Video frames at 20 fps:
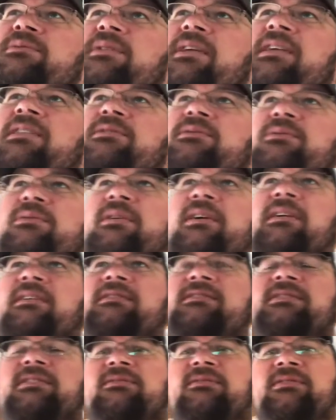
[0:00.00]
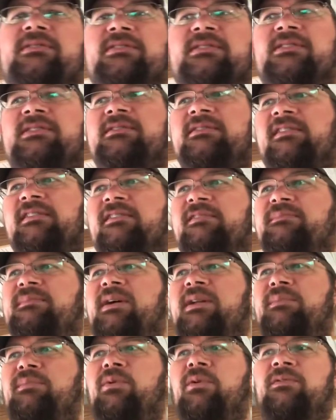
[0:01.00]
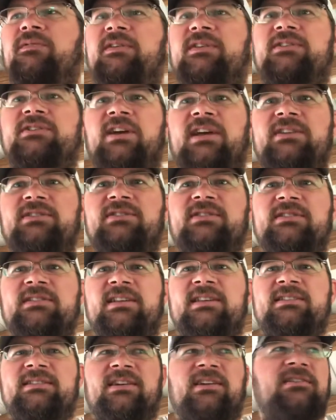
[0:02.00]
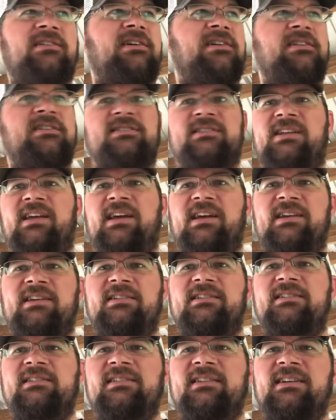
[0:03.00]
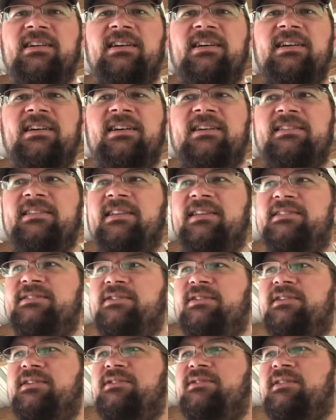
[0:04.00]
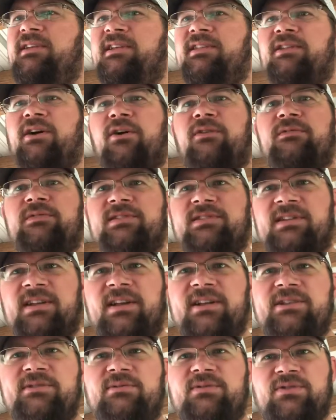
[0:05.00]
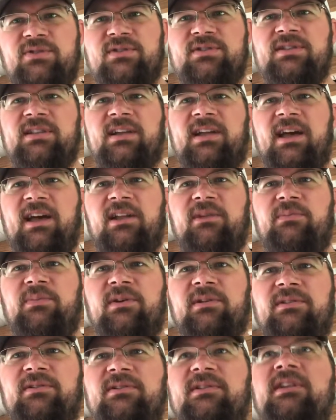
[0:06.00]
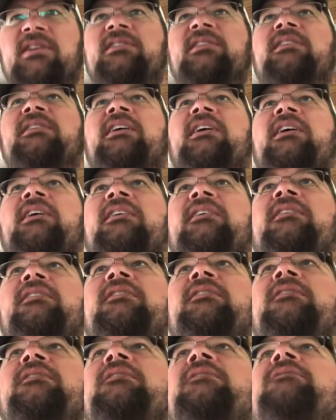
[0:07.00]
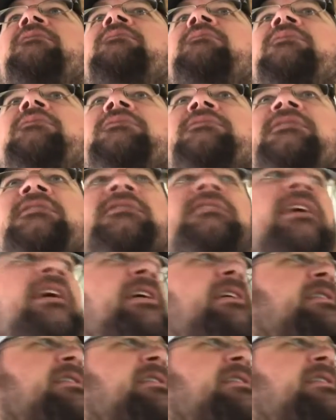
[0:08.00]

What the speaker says: that through a series of metamorphic changes. They start out as an egg, and they turn into the larva stage, which is the caterpillar, and then they... Where is this cat?